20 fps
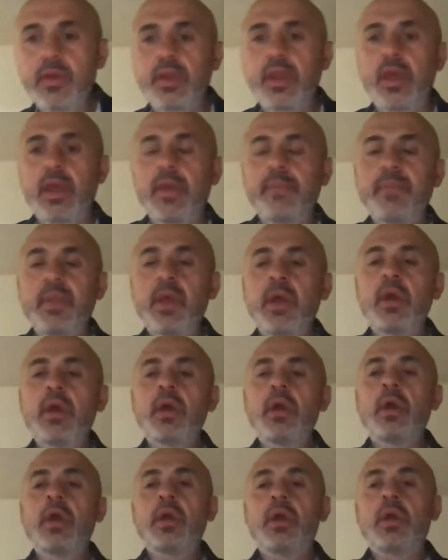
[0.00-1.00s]
Okay.
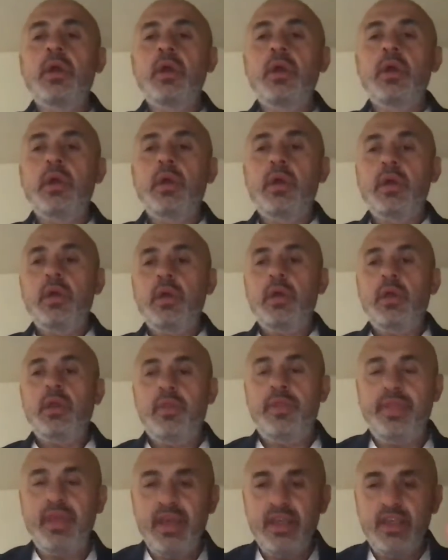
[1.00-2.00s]

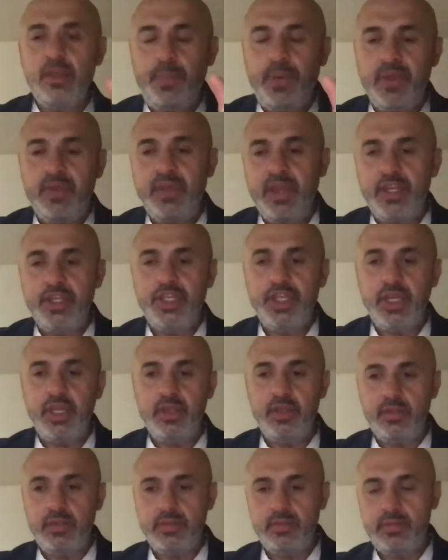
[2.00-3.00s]
This
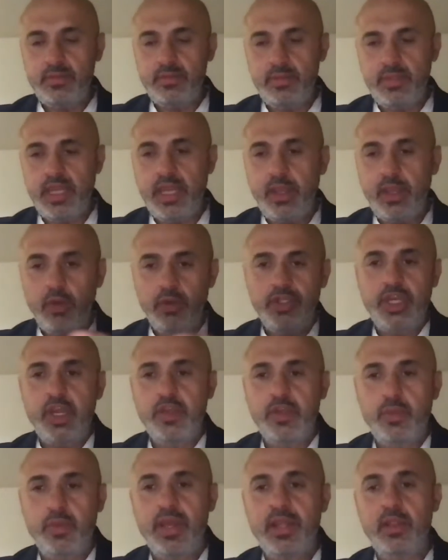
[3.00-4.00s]
position that you
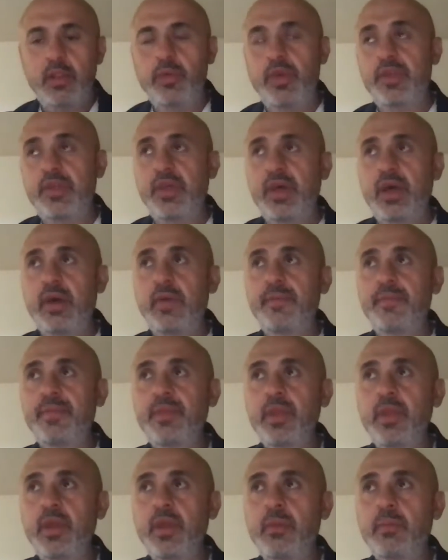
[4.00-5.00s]
just read, Luisa,
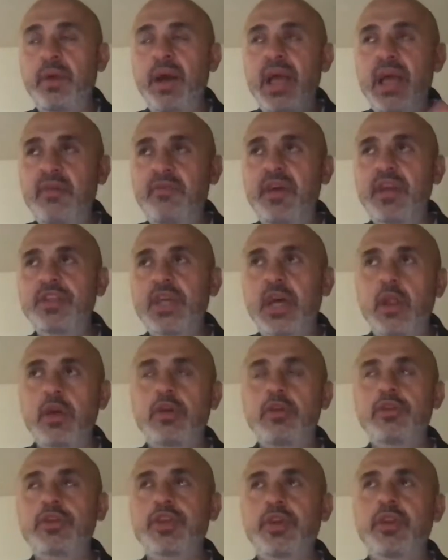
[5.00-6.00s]
by
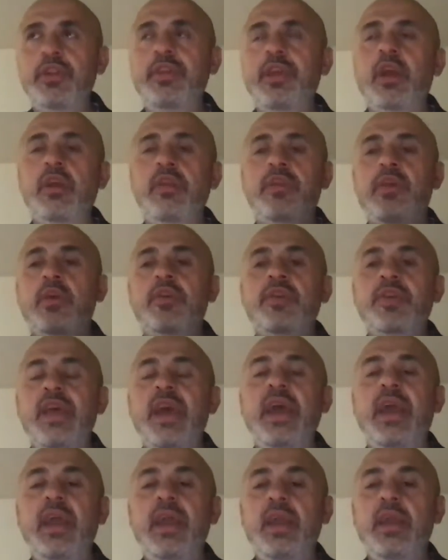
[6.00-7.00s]
evangelical Trinitarians, they're
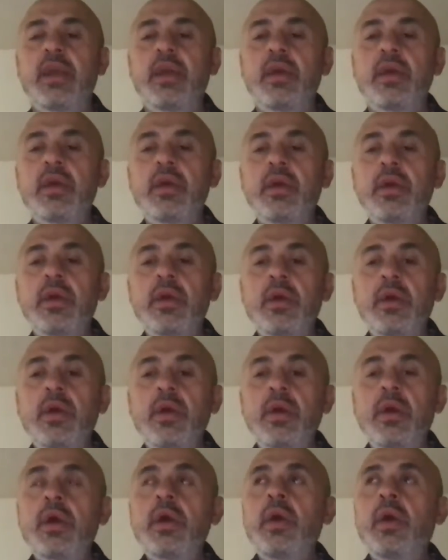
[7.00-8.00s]
saying
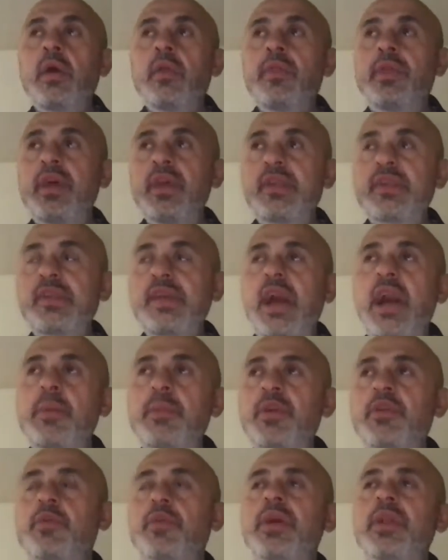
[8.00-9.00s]
this
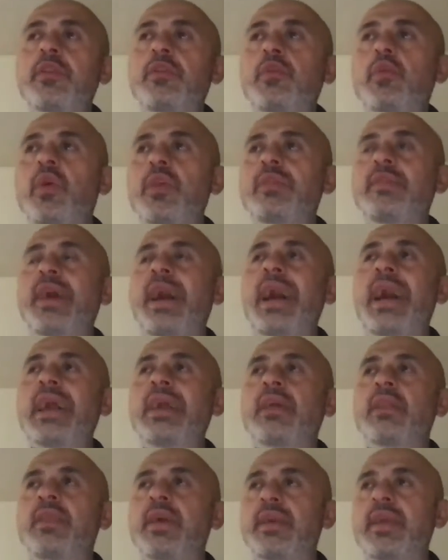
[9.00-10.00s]
psalm is written to
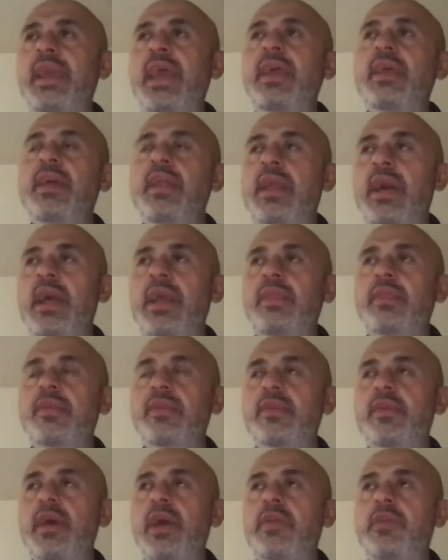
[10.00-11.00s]
attack the
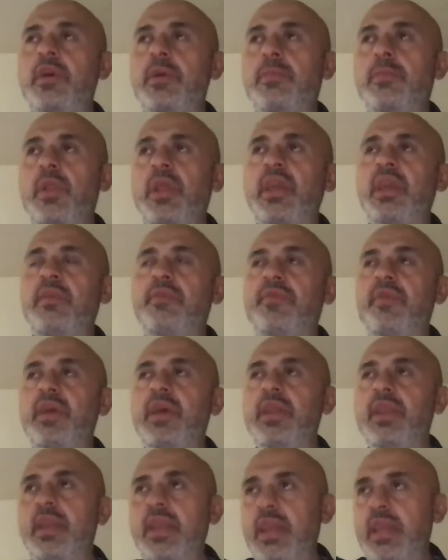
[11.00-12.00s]
Canaanites and their belief
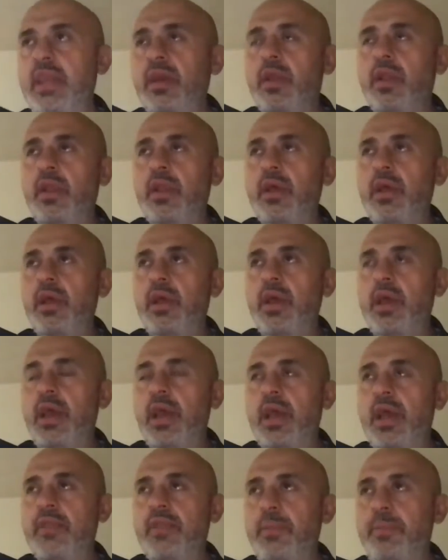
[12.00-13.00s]
in El
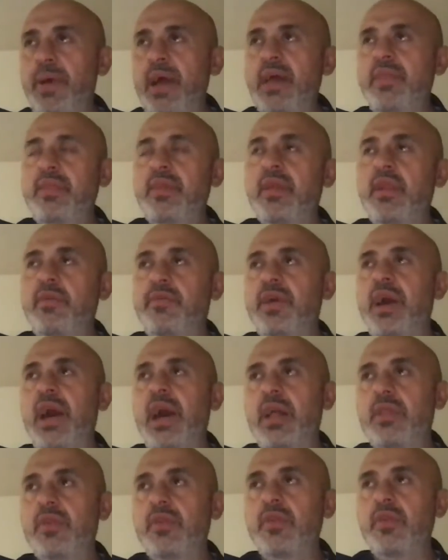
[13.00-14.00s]
and the pantheon of
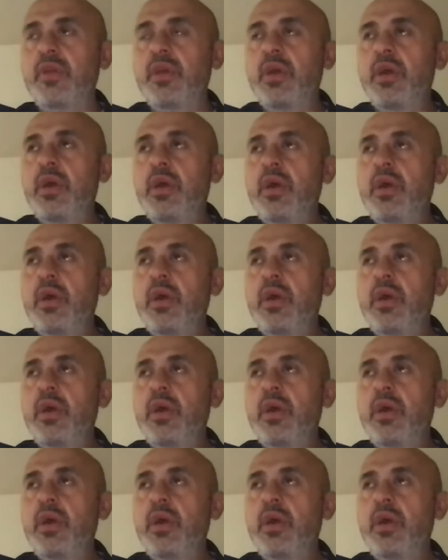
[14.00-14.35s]
gods.